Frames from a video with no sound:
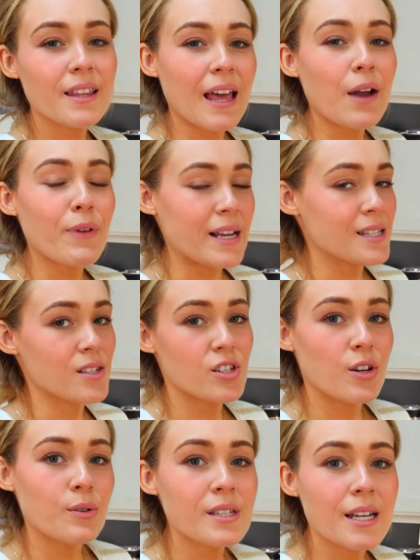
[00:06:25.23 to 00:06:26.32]
that that rice is
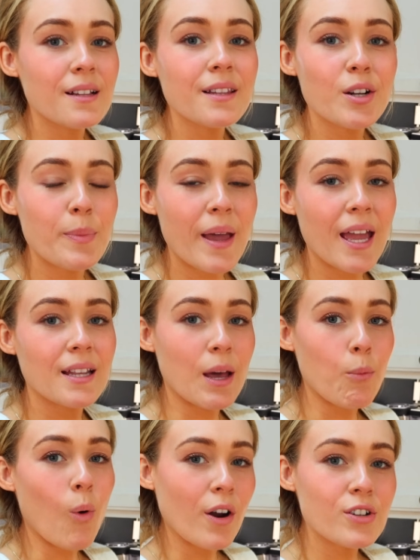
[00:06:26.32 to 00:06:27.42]
toasted a little bit and that
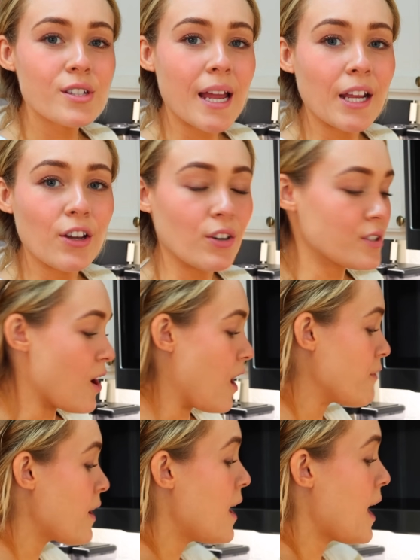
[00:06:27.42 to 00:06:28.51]
water's kind of cooked
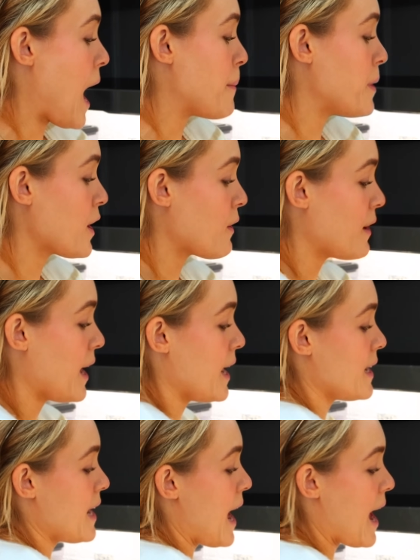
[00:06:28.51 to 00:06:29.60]
off, I'm gonna go ahead
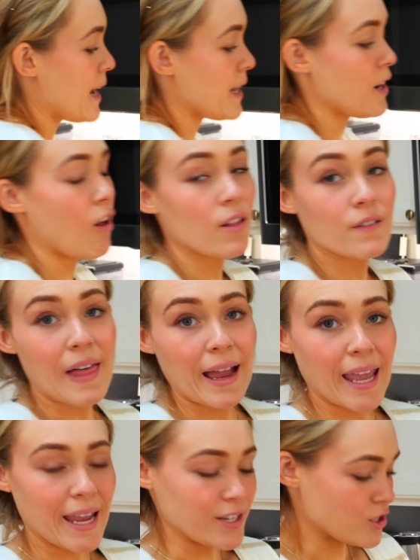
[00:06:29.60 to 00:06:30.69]
and add in all of that
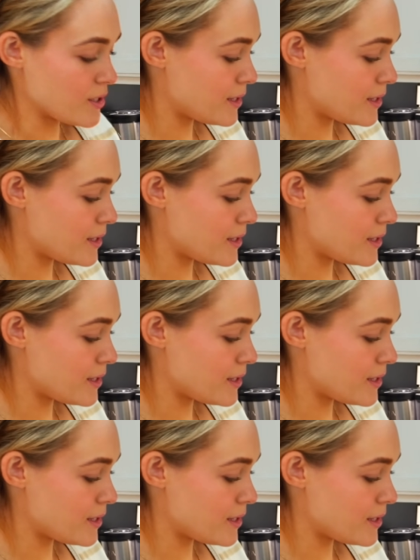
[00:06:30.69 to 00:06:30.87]
Cajun